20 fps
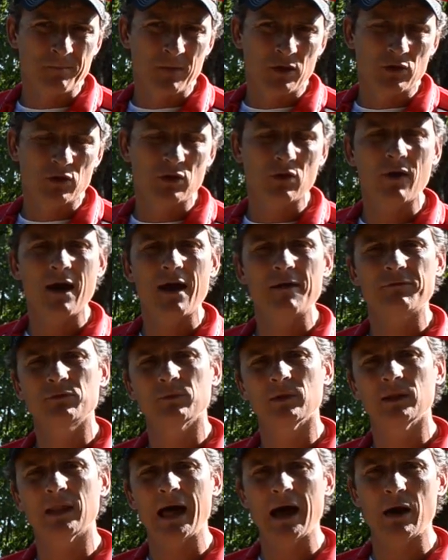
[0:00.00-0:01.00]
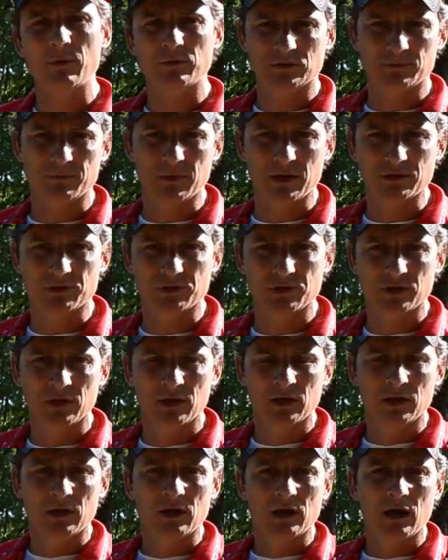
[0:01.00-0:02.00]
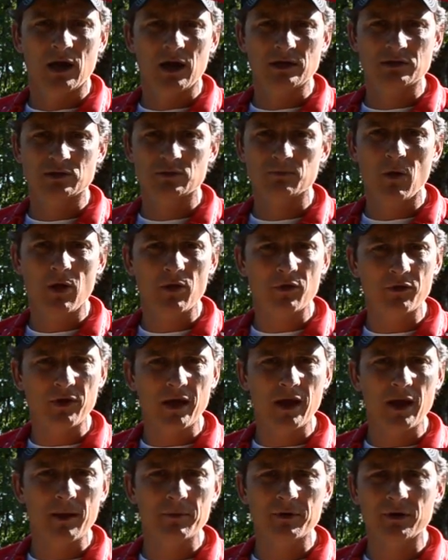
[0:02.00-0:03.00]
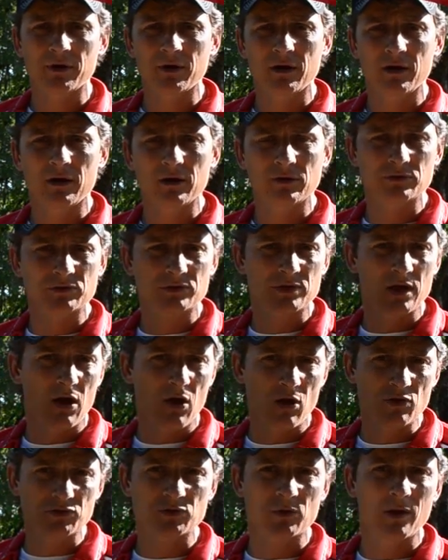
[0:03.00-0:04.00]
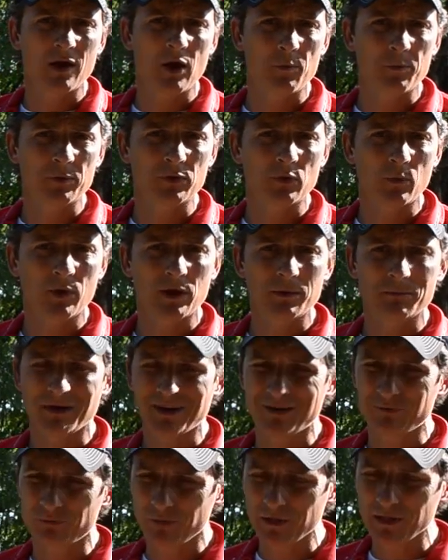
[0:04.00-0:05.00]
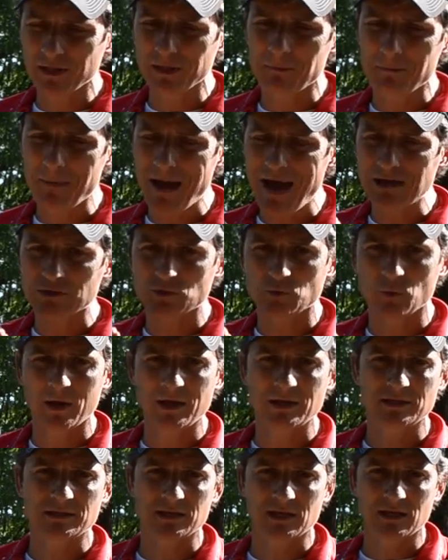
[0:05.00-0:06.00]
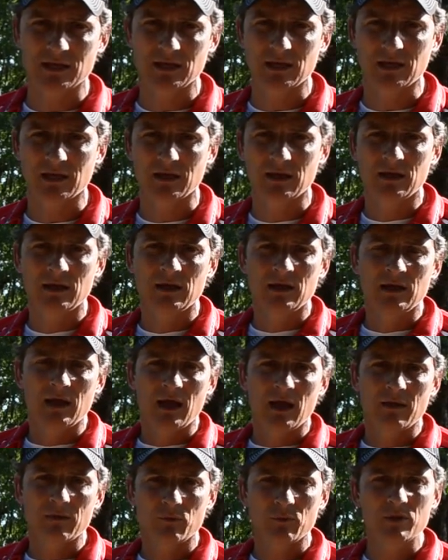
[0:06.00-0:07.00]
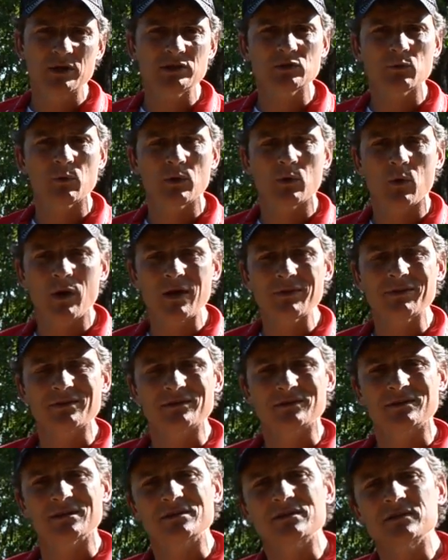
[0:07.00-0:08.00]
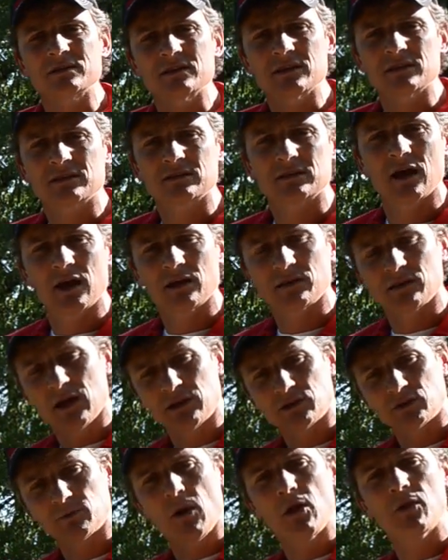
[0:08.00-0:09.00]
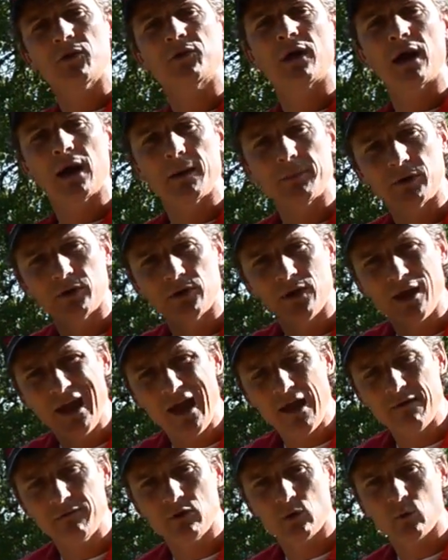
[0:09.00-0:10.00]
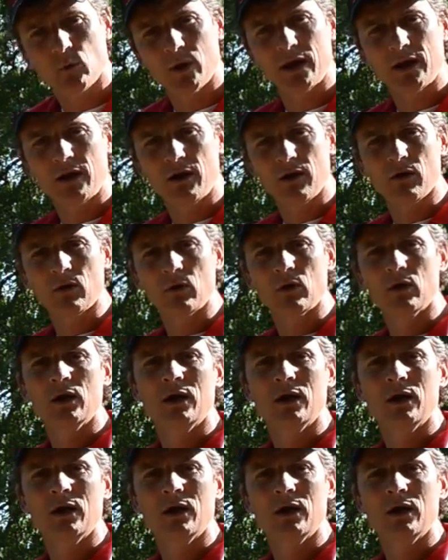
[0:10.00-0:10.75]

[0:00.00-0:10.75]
you don't have to allow as much. Smaller diameter arrows also help in the wind, but really mass weight is the key. And the reason we want this is a smaller diameter, heavier weight arrow